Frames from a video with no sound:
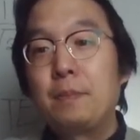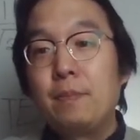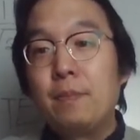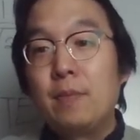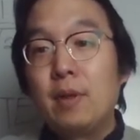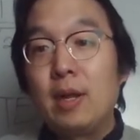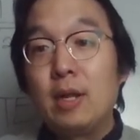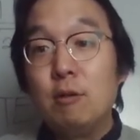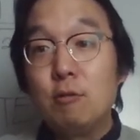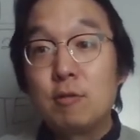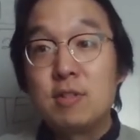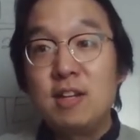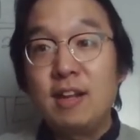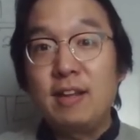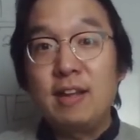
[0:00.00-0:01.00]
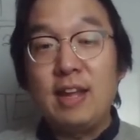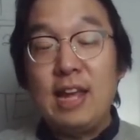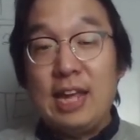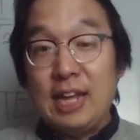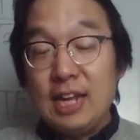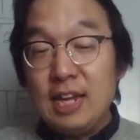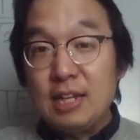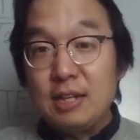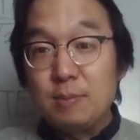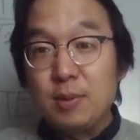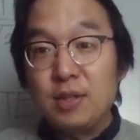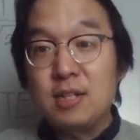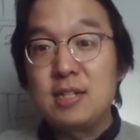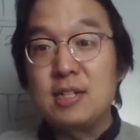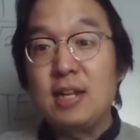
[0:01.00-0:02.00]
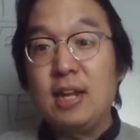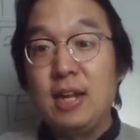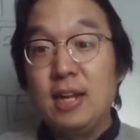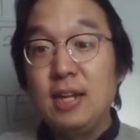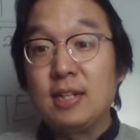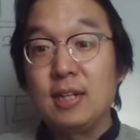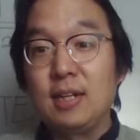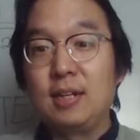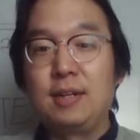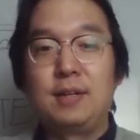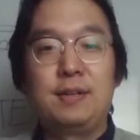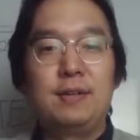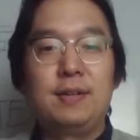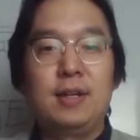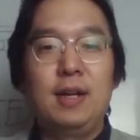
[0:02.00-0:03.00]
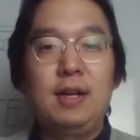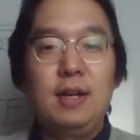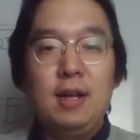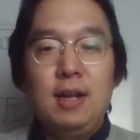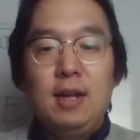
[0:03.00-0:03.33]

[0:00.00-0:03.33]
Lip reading: It looks like n, but it's eta, right?